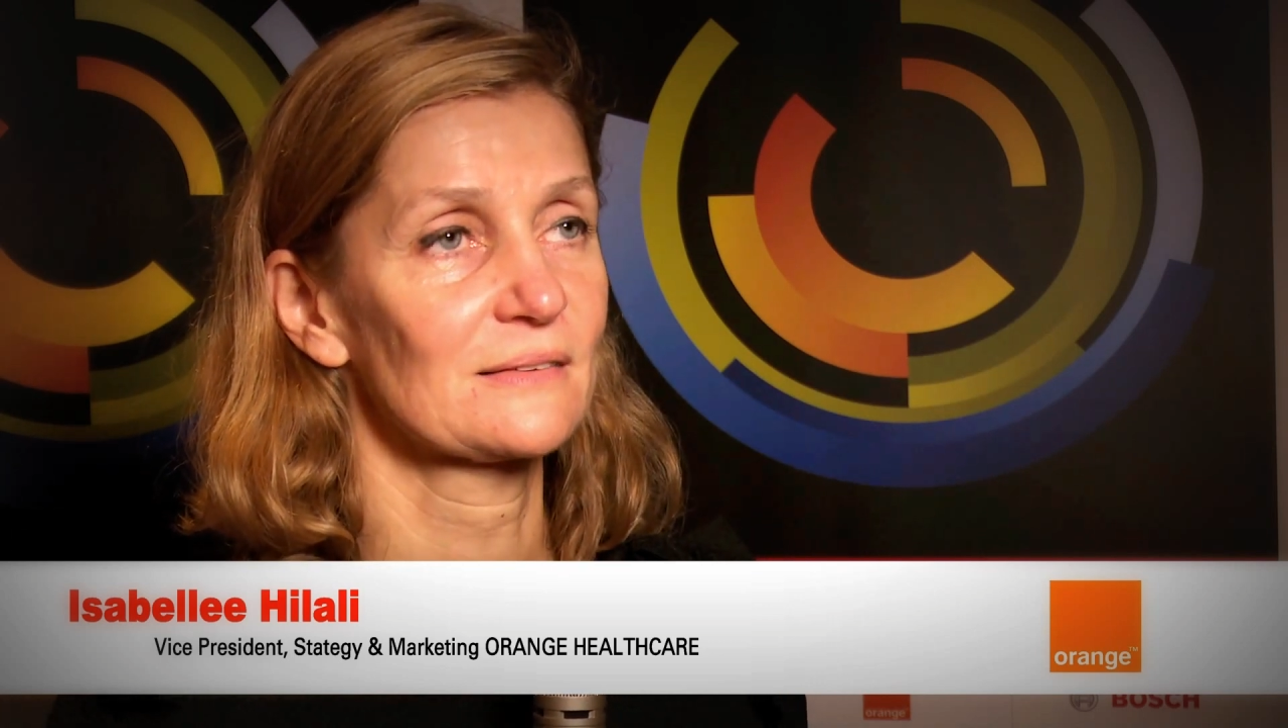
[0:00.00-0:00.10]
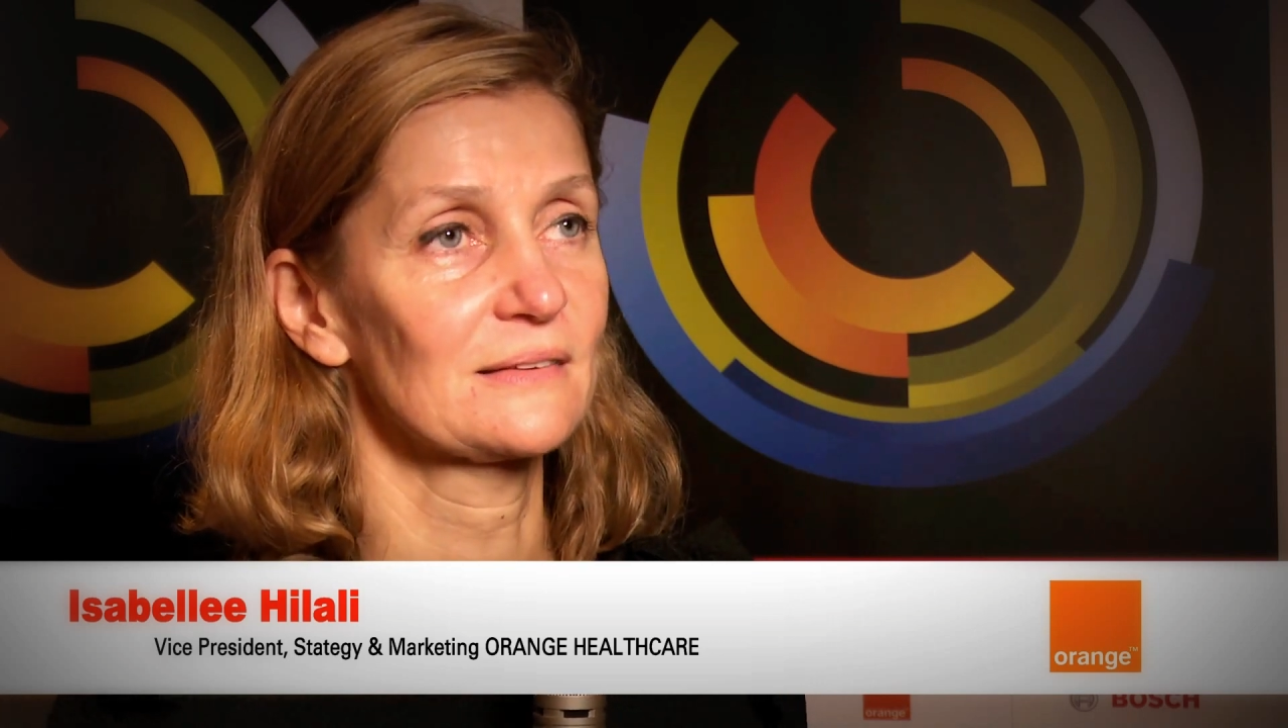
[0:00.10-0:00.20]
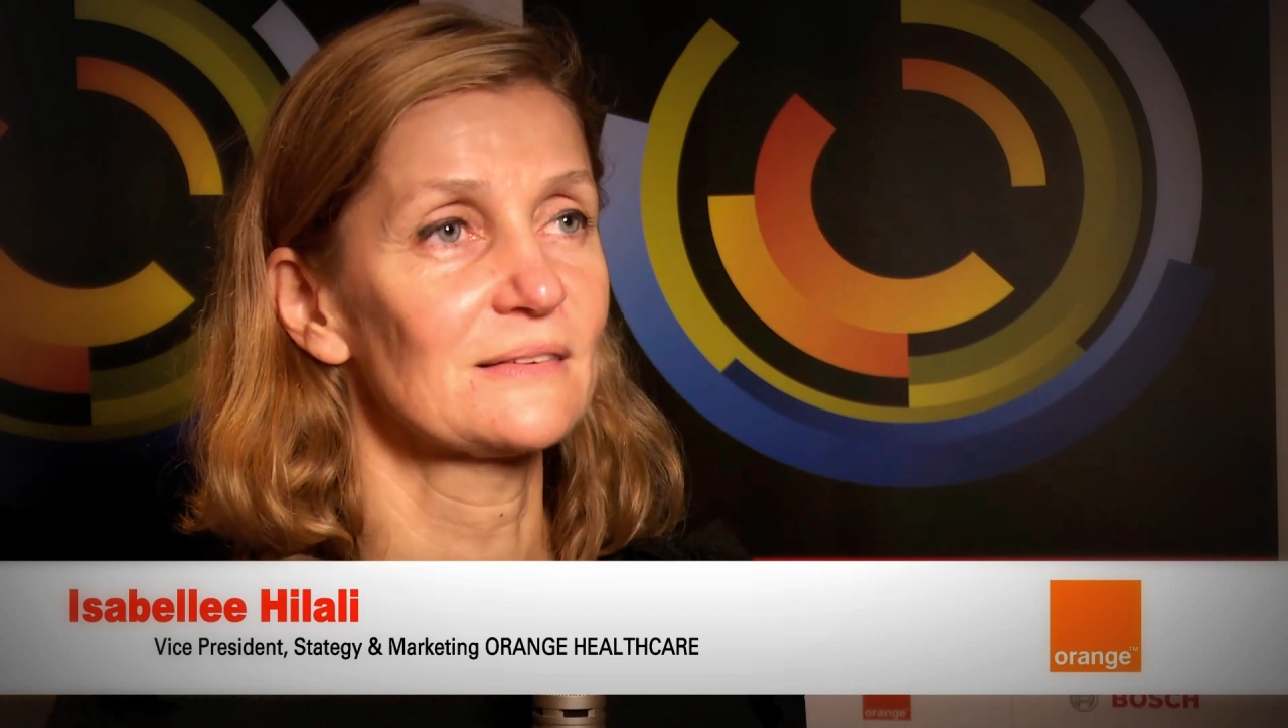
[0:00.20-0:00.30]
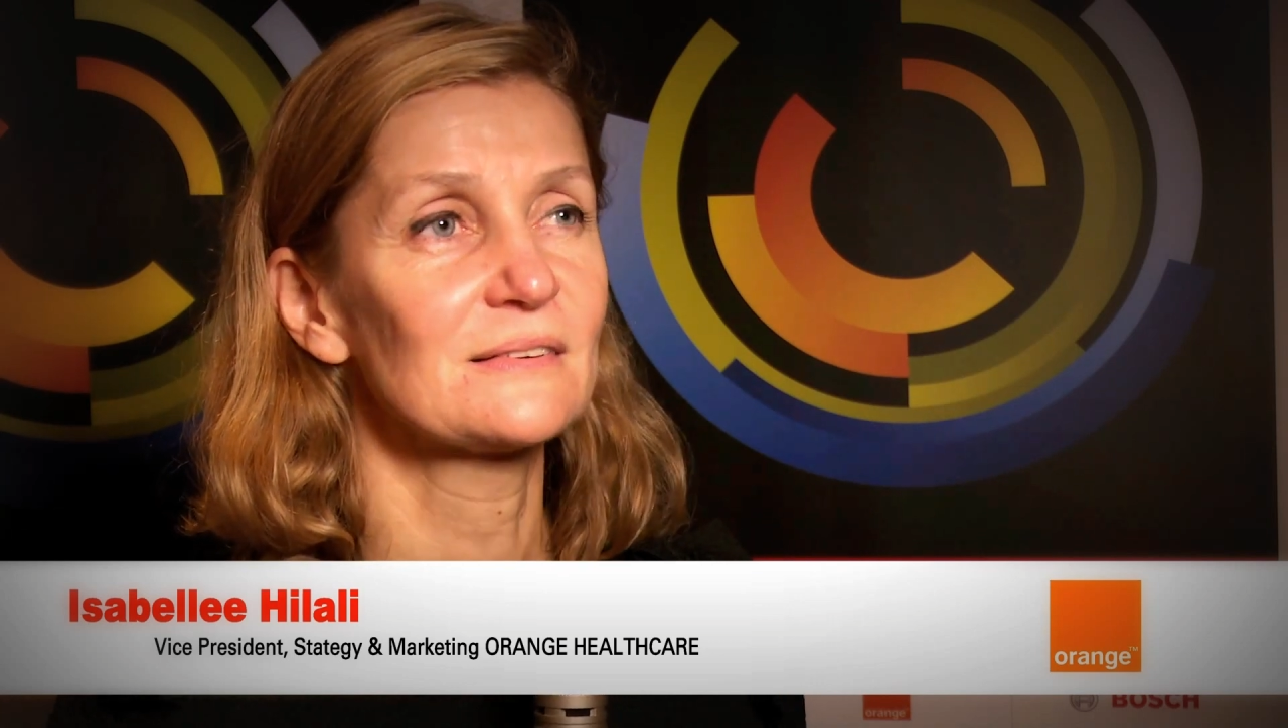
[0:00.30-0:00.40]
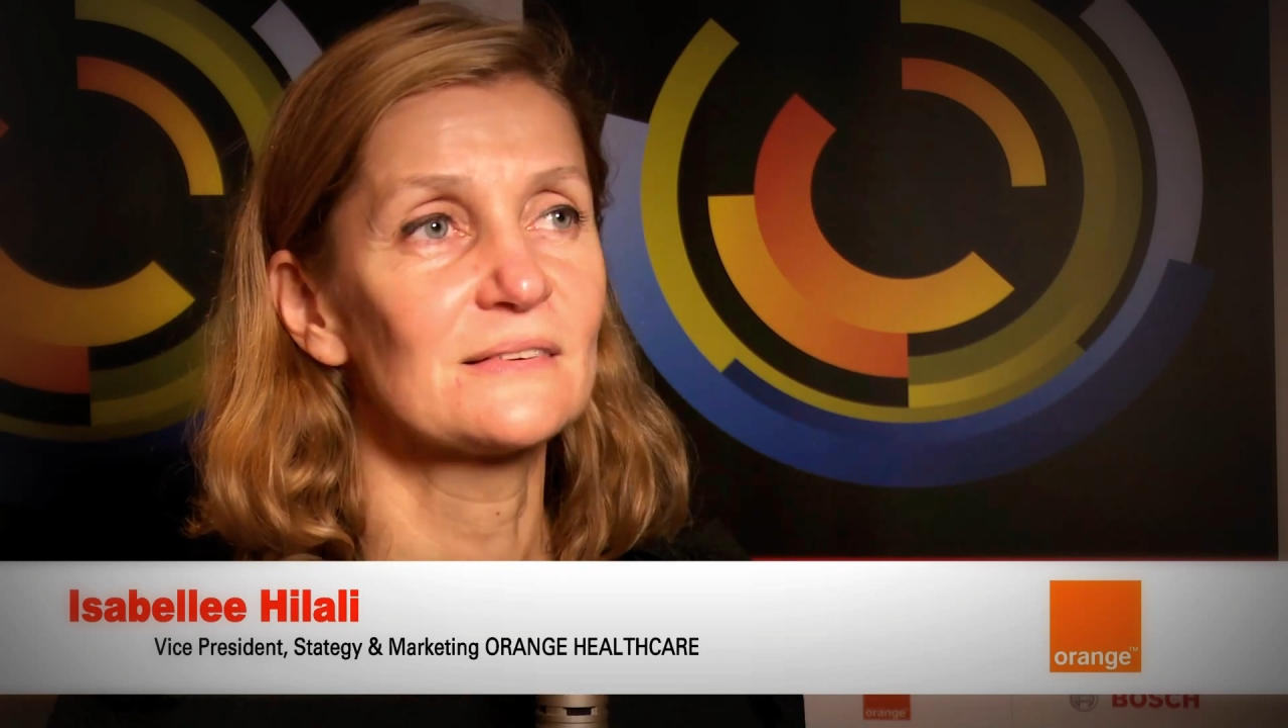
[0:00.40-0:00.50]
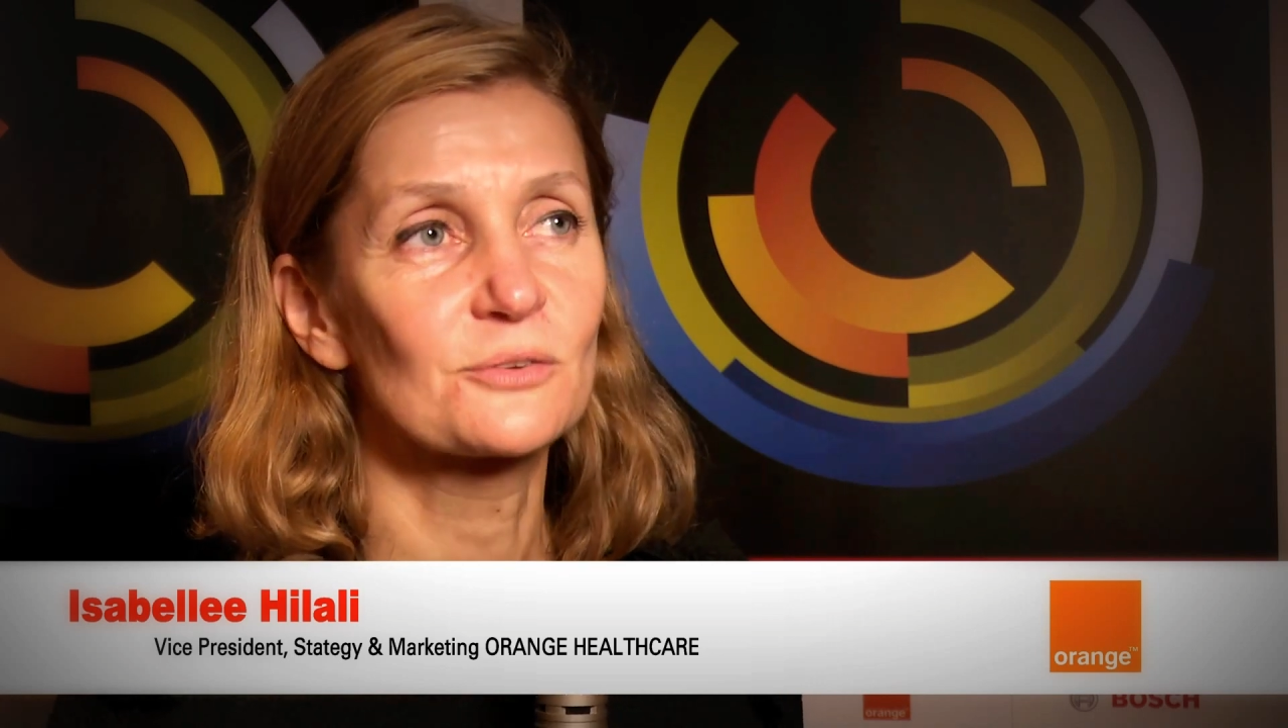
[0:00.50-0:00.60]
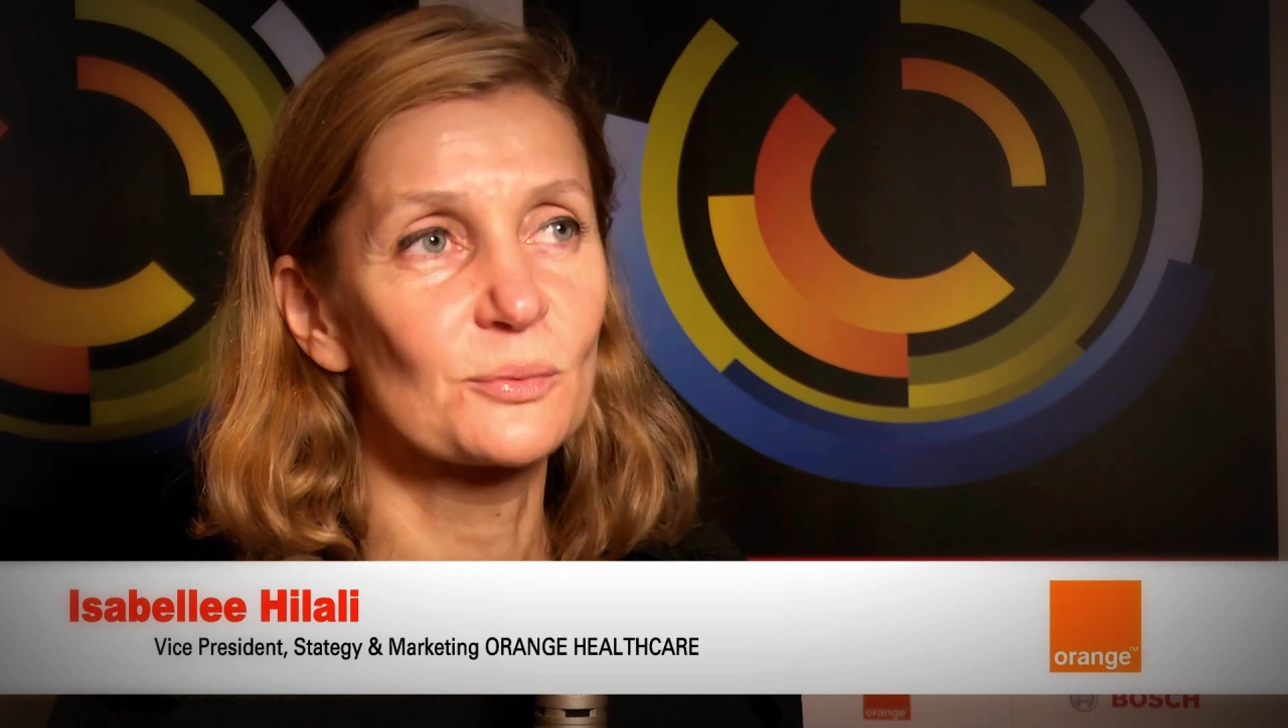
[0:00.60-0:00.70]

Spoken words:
this is